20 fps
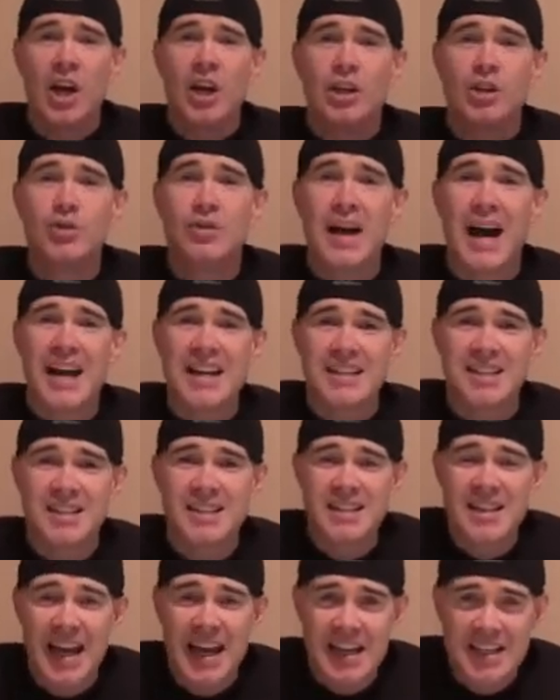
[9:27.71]
You guys
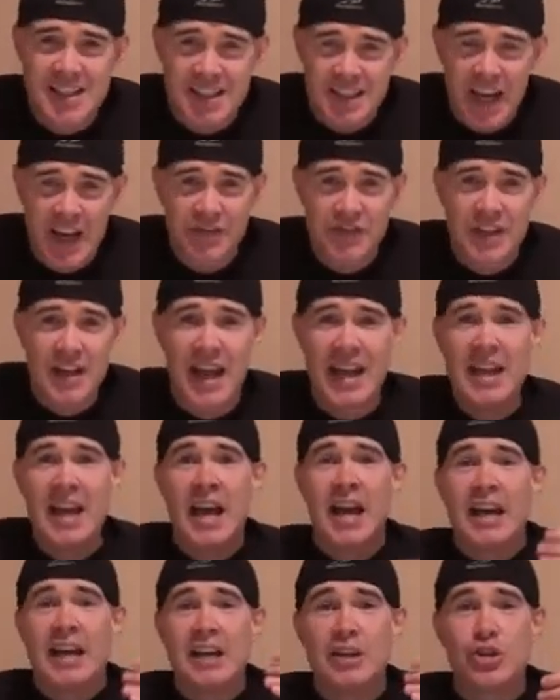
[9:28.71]
stay safe today.
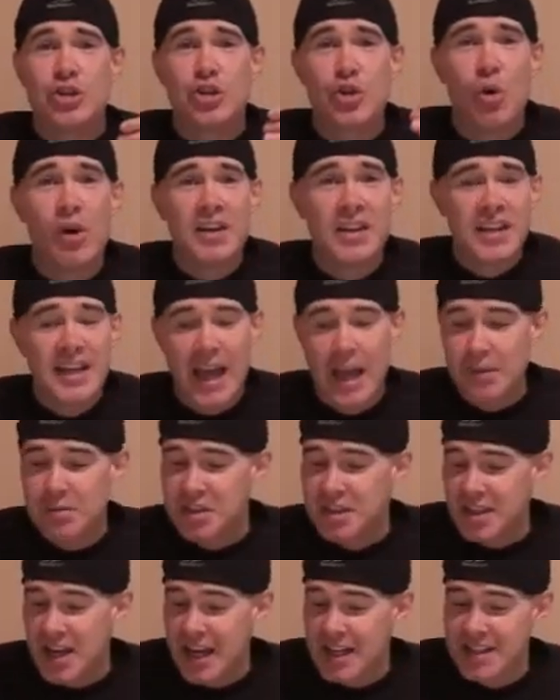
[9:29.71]
Enjoy the
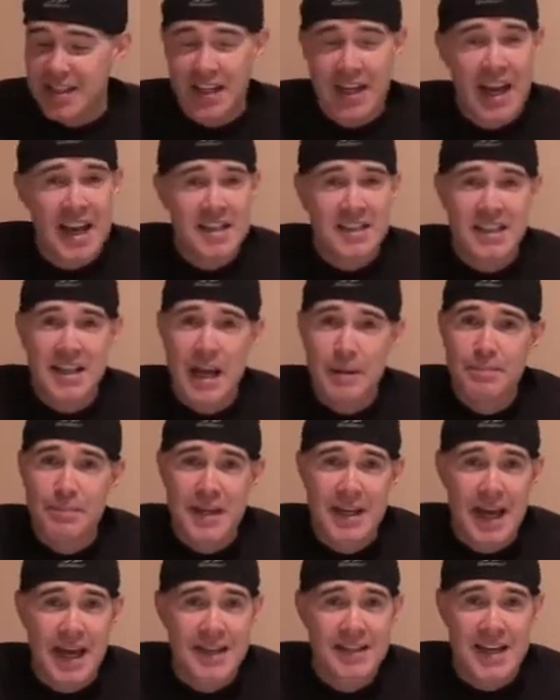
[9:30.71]
games tonight. Today's an
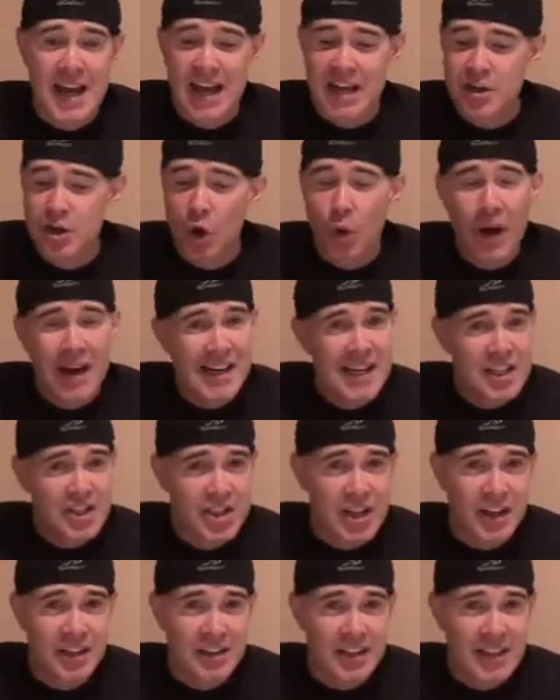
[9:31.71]
NBA day. No
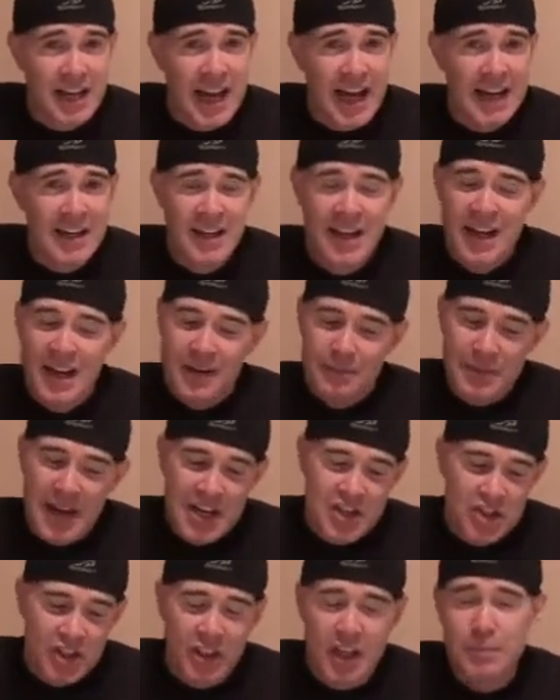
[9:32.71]
NHL tonight.
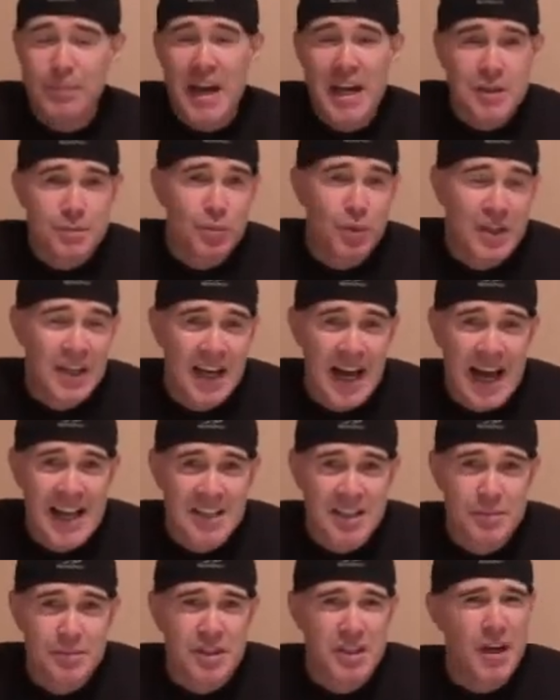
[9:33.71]
Major League Baseball, you
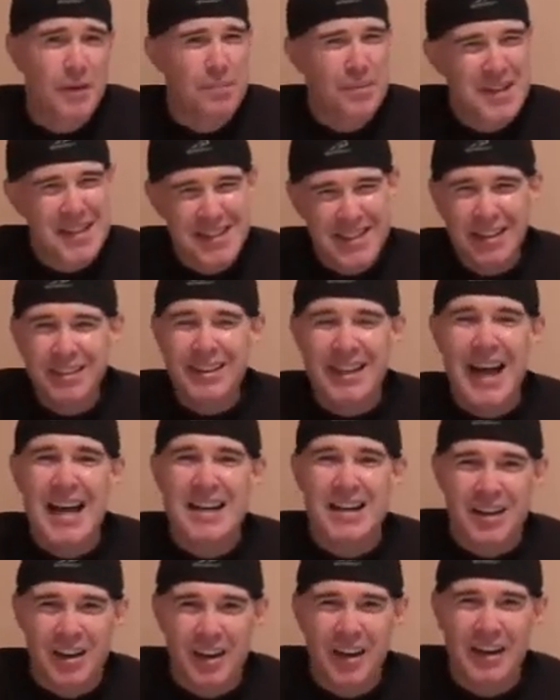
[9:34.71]
got some stuff, but it's still
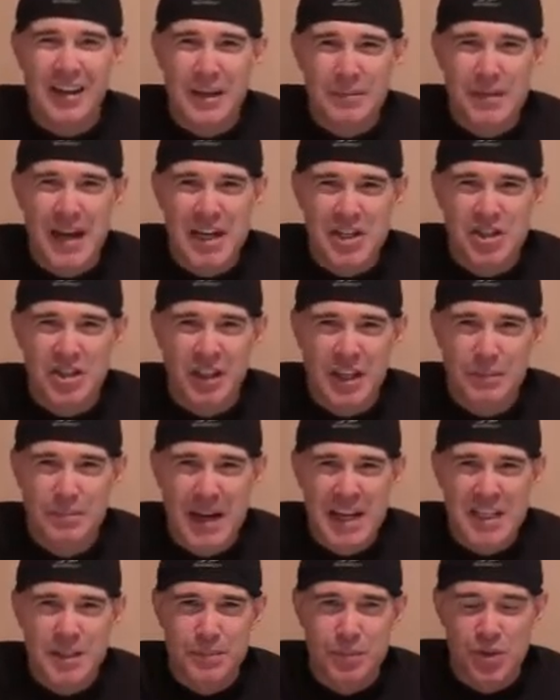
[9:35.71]
kind of early in Major League
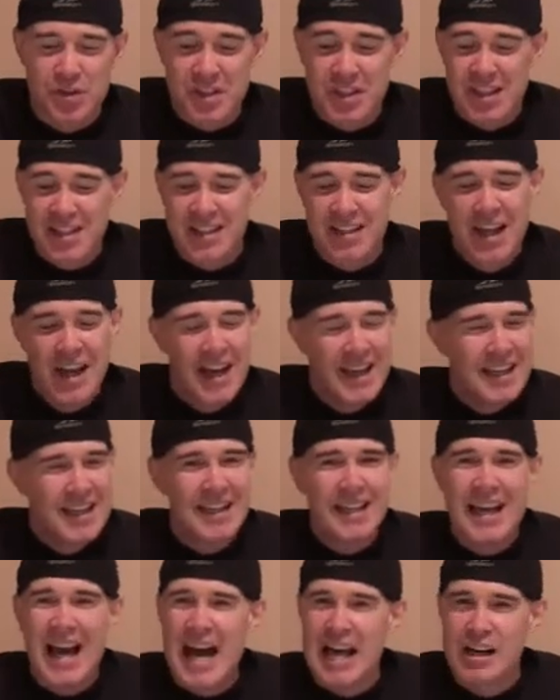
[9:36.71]
Baseball season.
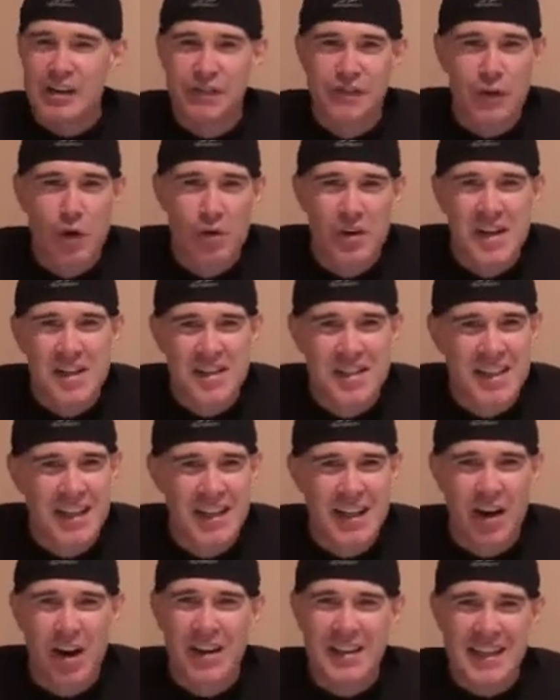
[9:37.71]
You got to focus
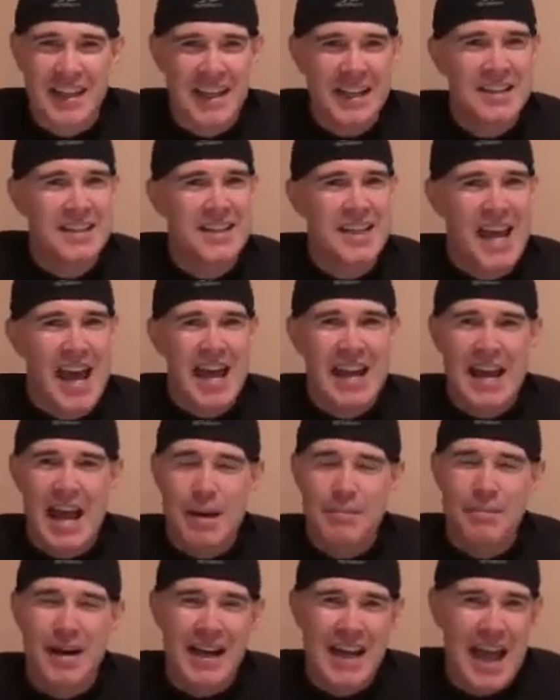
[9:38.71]
in on the Indiana
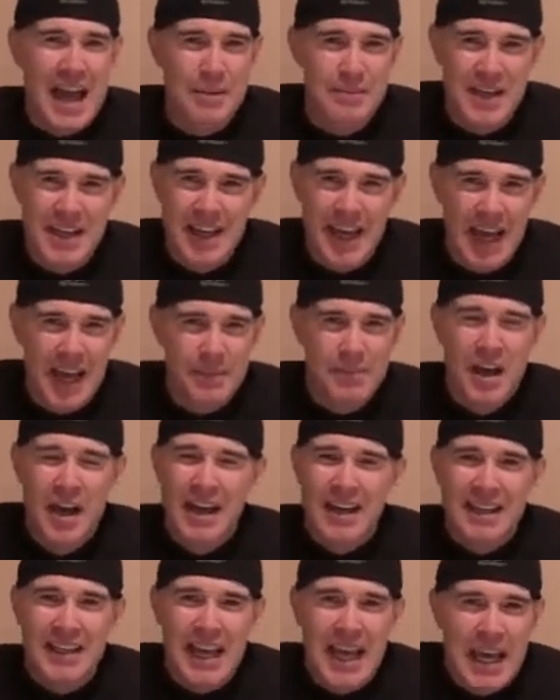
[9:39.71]
at Miami game.
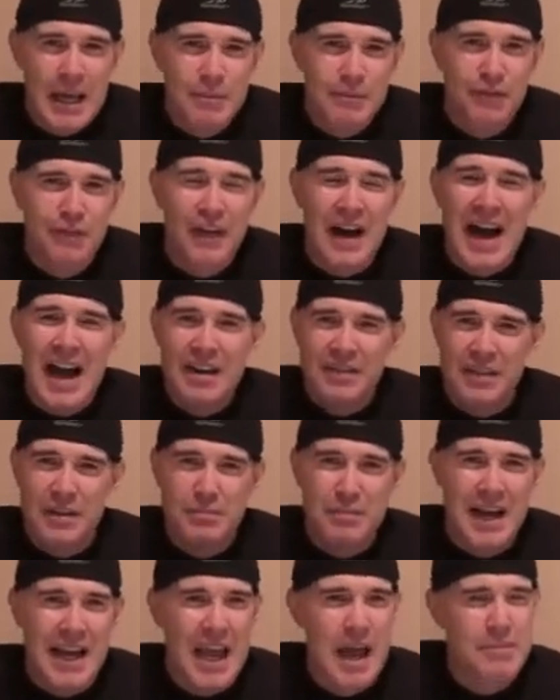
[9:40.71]
Game 5
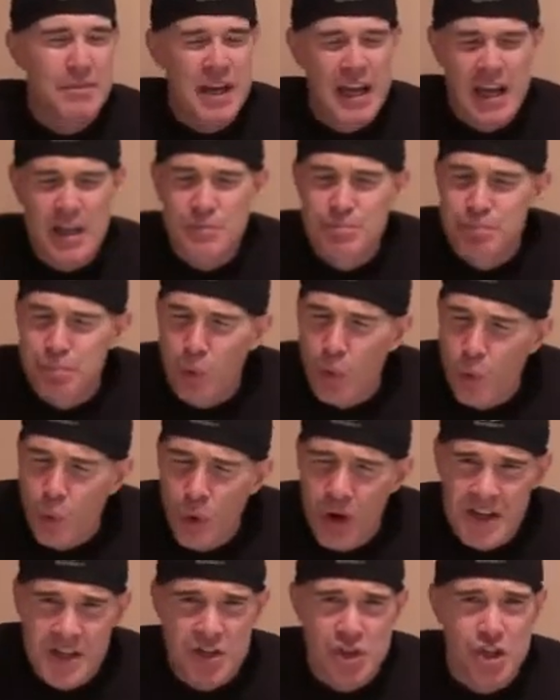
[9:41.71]
in Miami.
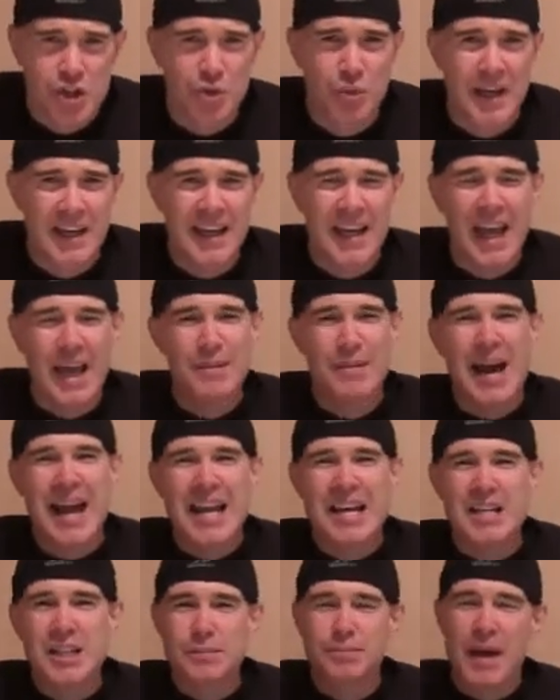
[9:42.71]
Important swing game. I
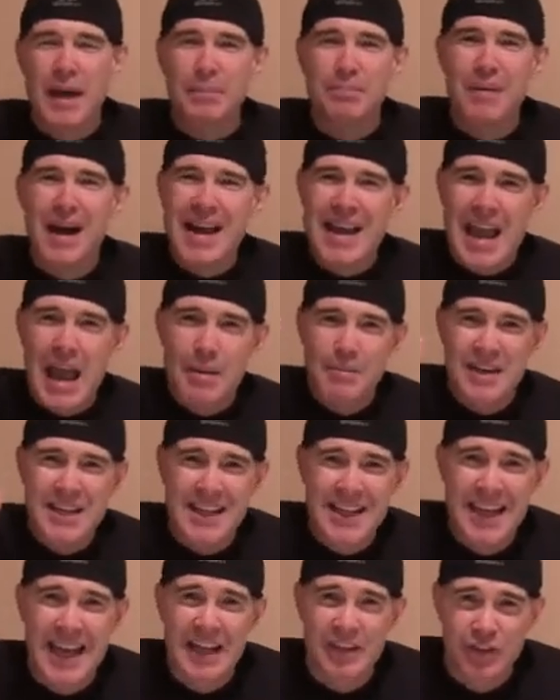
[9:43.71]
expect Miami
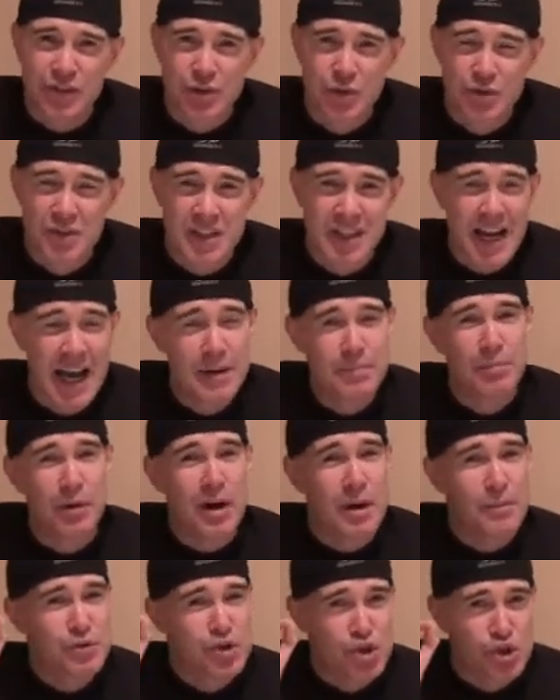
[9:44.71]
to get through tonight,
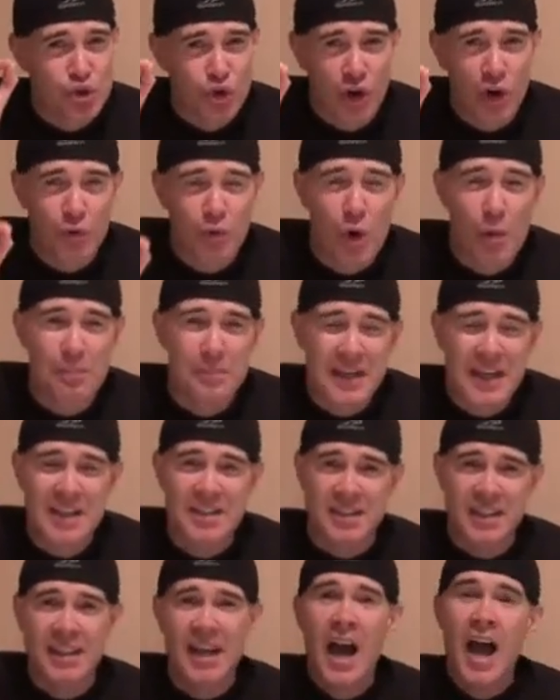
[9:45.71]
but I'm sure it won't be
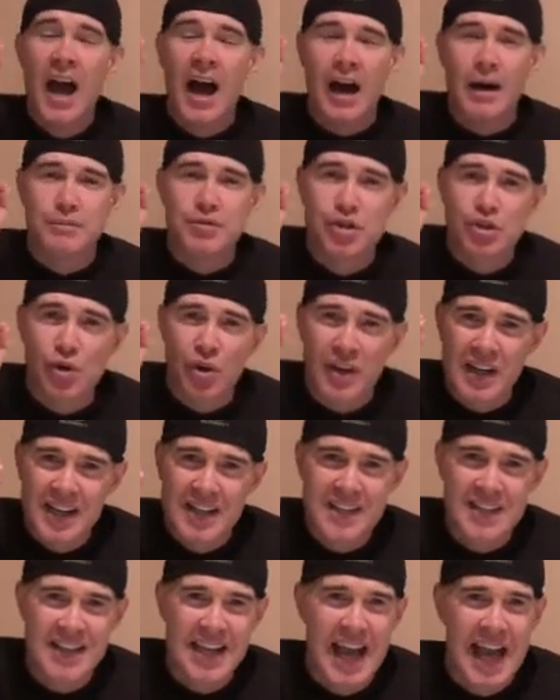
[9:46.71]
easy. I'm sure
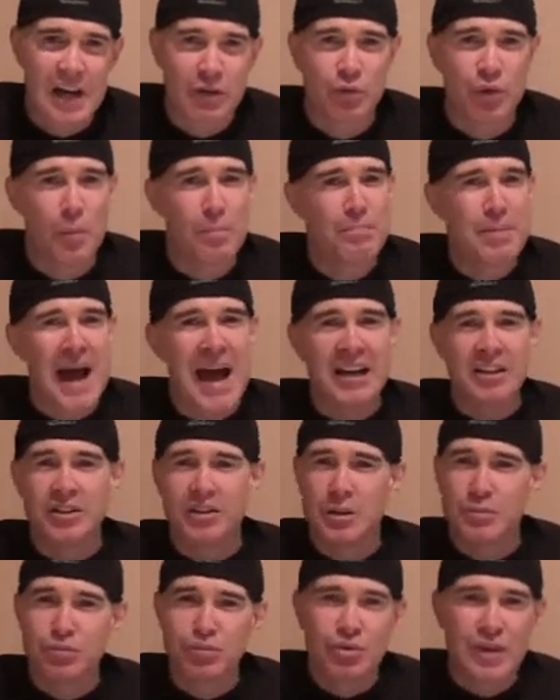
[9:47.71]
Indiana will
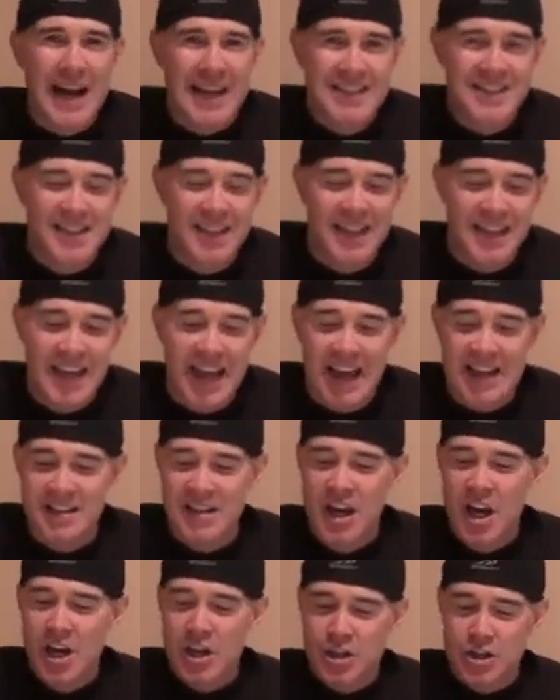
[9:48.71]
battle them right to the
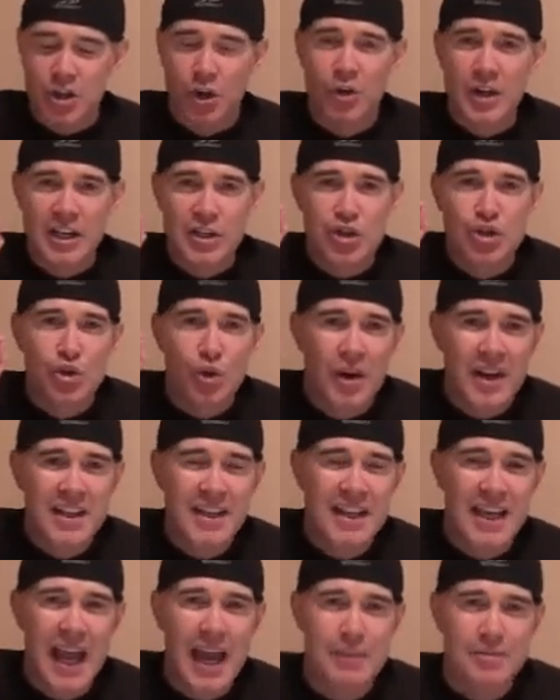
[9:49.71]
end. So enjoy
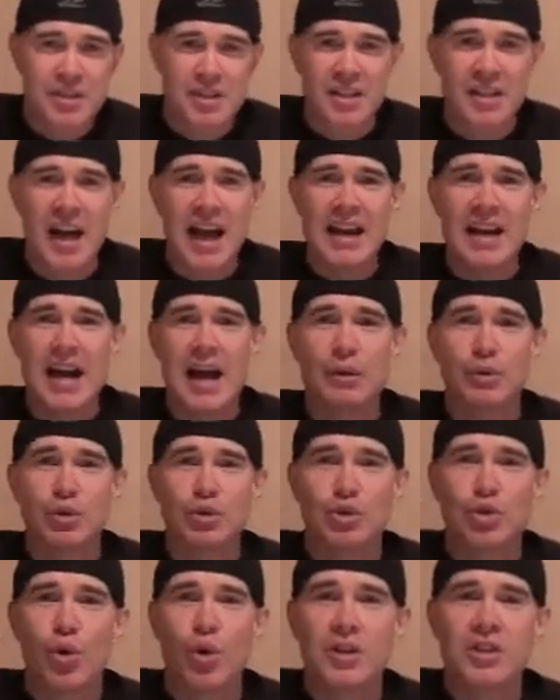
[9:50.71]
the games tonight. I
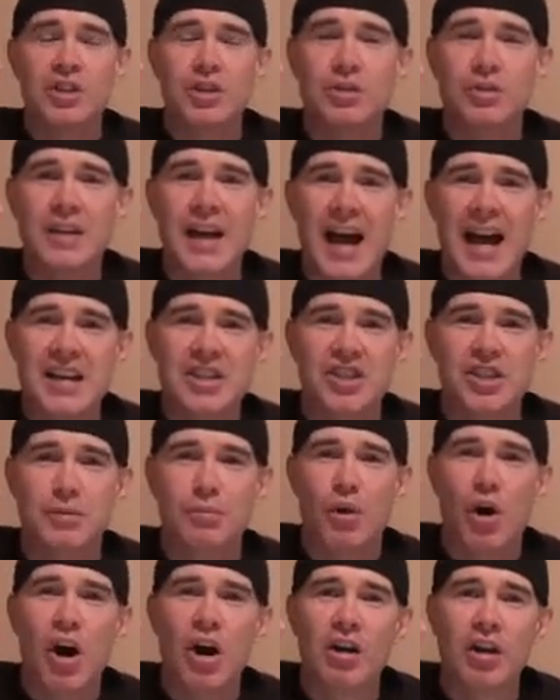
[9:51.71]
will talk to you guys
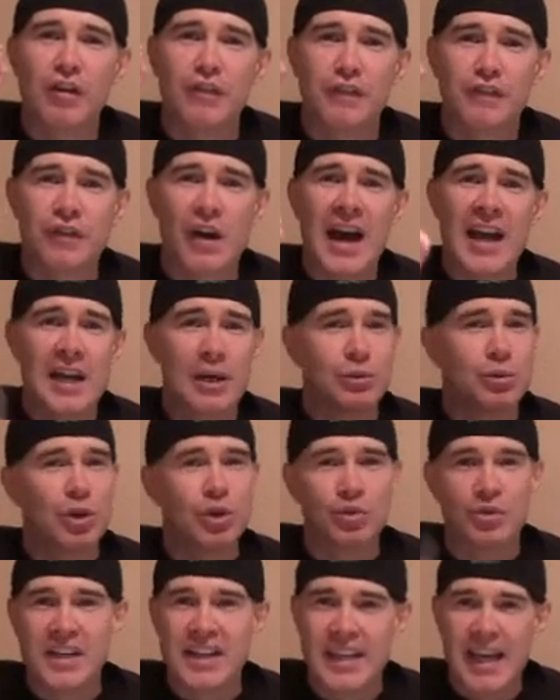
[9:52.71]
tomorrow. Friday,
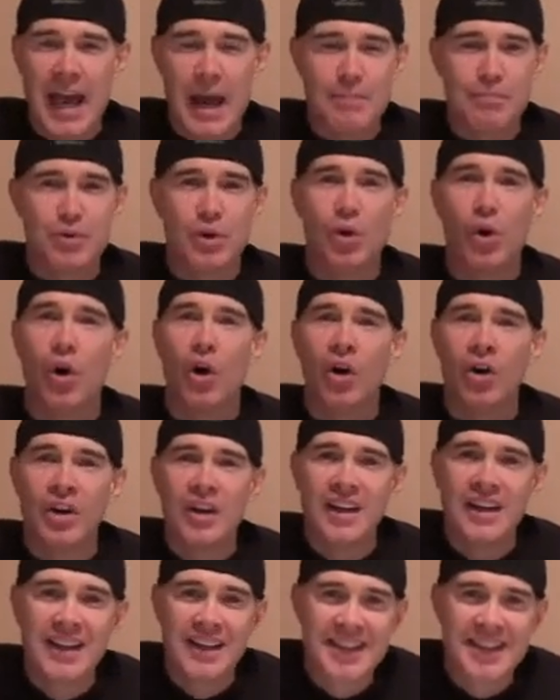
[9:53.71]
we'll recap it all.